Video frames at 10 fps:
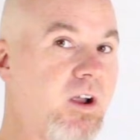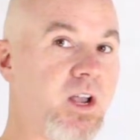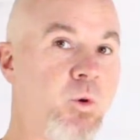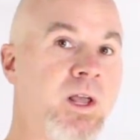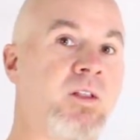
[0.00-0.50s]

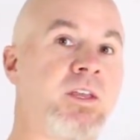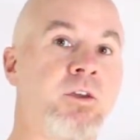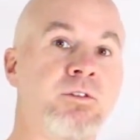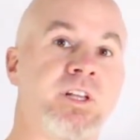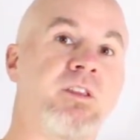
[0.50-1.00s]
very
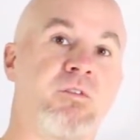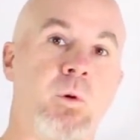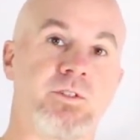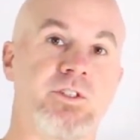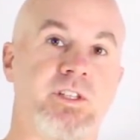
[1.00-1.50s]
quickly using the
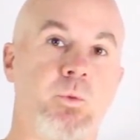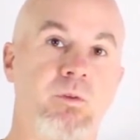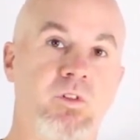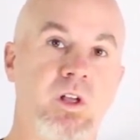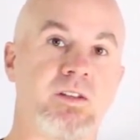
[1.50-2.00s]
forces that
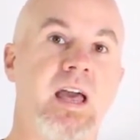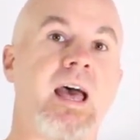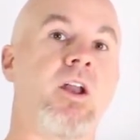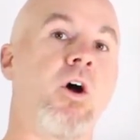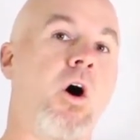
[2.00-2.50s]
we've looked
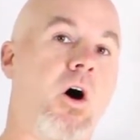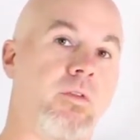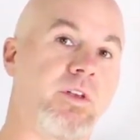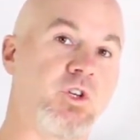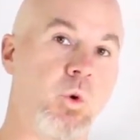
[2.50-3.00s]
at
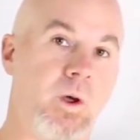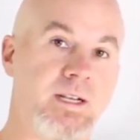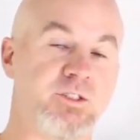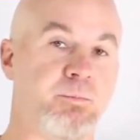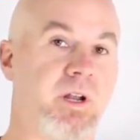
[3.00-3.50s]
on the
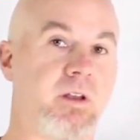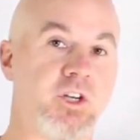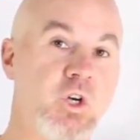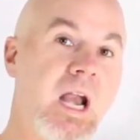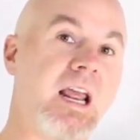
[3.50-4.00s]
joints. But
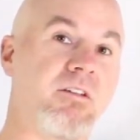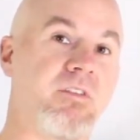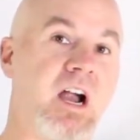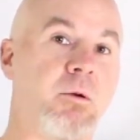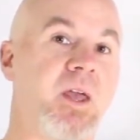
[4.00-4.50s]
in a training
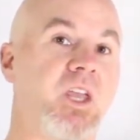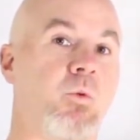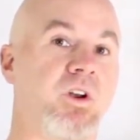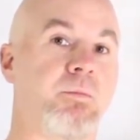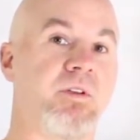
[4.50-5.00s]
environment,
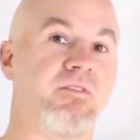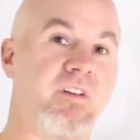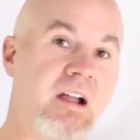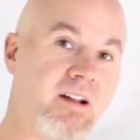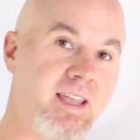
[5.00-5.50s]
you want to be
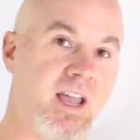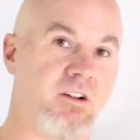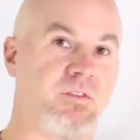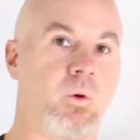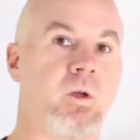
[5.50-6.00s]
very
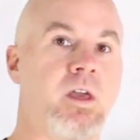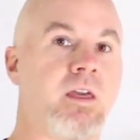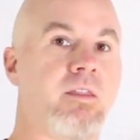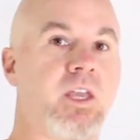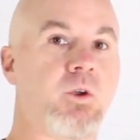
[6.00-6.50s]
careful
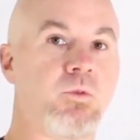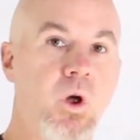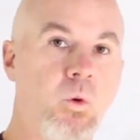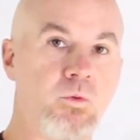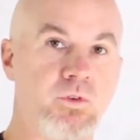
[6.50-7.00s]
that
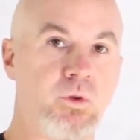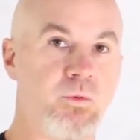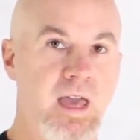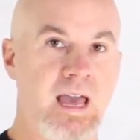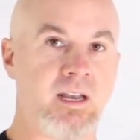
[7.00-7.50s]
you don't
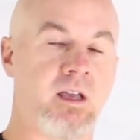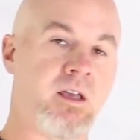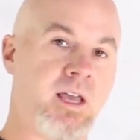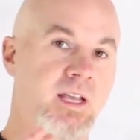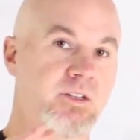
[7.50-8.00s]
do that.
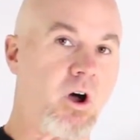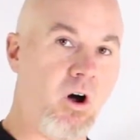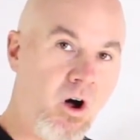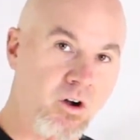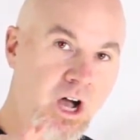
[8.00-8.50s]
It
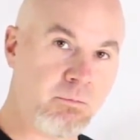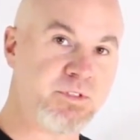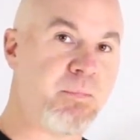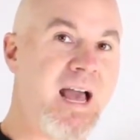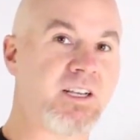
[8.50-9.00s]
all
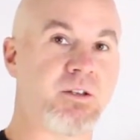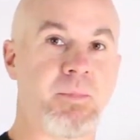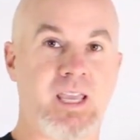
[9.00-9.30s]
comes back to